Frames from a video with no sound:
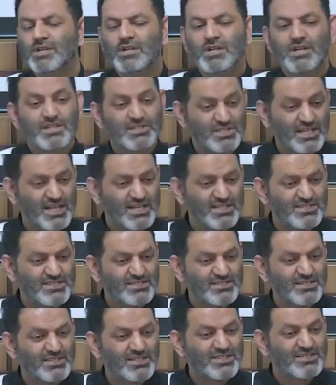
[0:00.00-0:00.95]
He
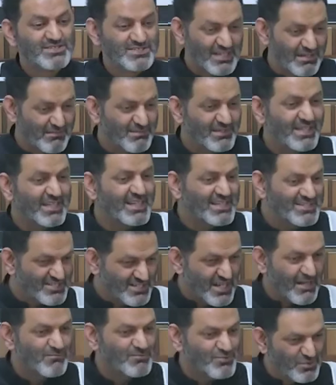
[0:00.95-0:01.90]
says, something has
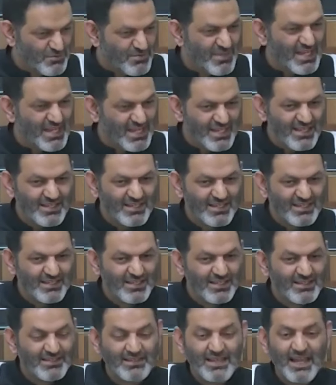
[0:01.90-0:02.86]
come to me
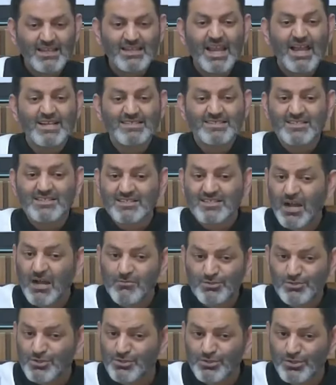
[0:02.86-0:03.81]
that hasn't
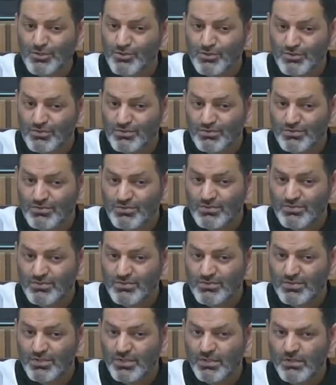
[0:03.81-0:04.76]
come to you.
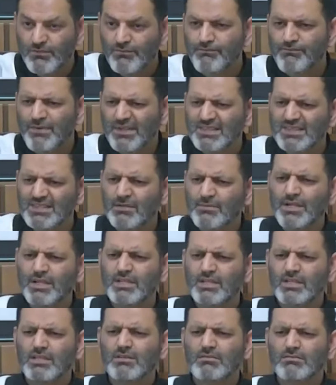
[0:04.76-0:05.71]

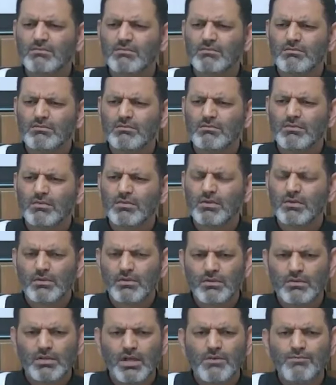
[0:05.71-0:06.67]
Fattabi'ni.
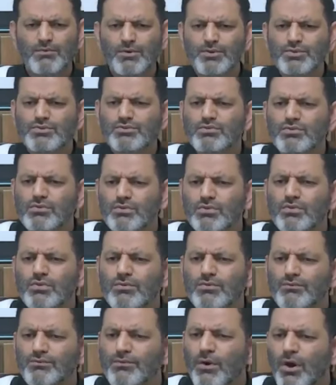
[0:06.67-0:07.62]
Therefore,
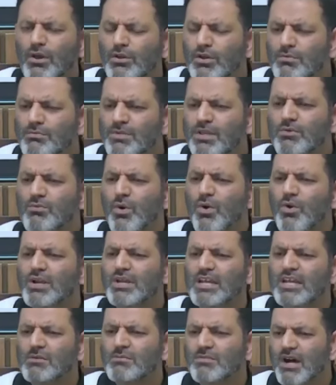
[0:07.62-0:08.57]
you follow me,
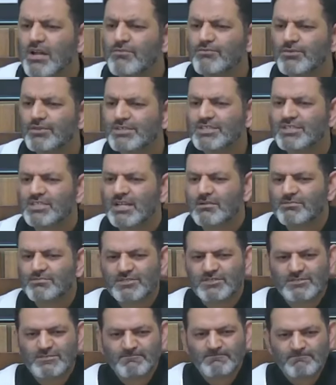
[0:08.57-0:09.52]
walk in my
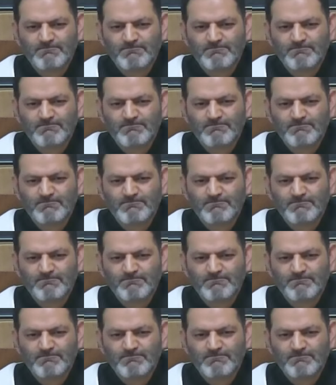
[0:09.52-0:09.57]
footsteps.